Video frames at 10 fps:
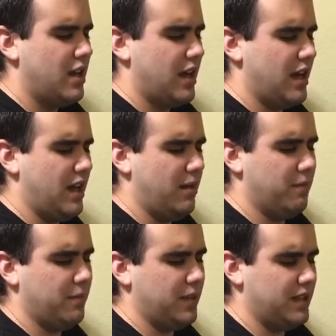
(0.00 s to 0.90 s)

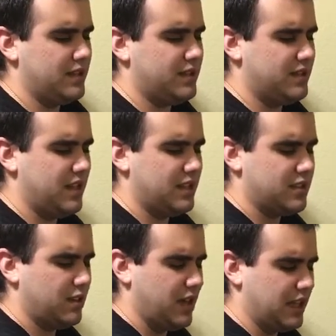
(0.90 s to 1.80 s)
Um, let's see. So
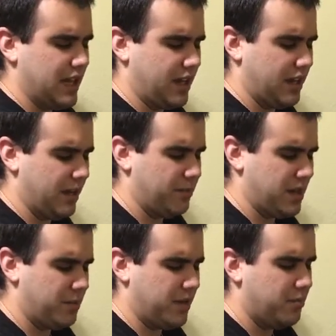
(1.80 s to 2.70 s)
I'll get that clamped
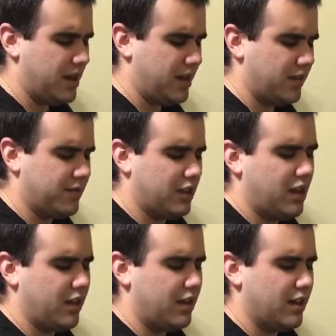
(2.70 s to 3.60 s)
up on the body of the
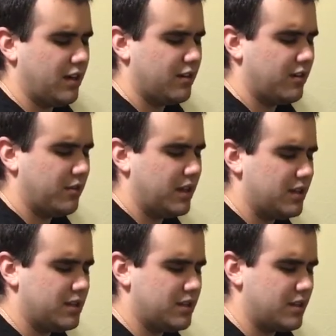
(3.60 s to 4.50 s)
lock there, so we
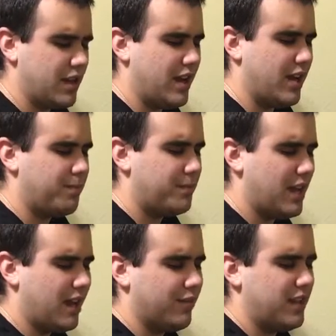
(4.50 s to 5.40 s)
can uh,
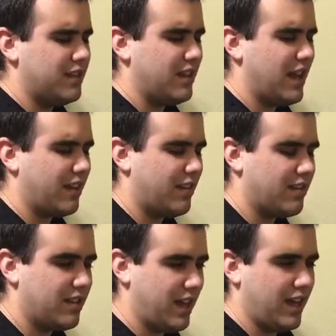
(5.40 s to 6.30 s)
have easy access
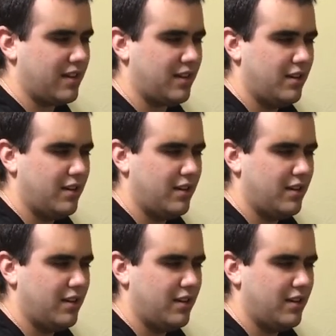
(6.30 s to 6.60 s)
to that.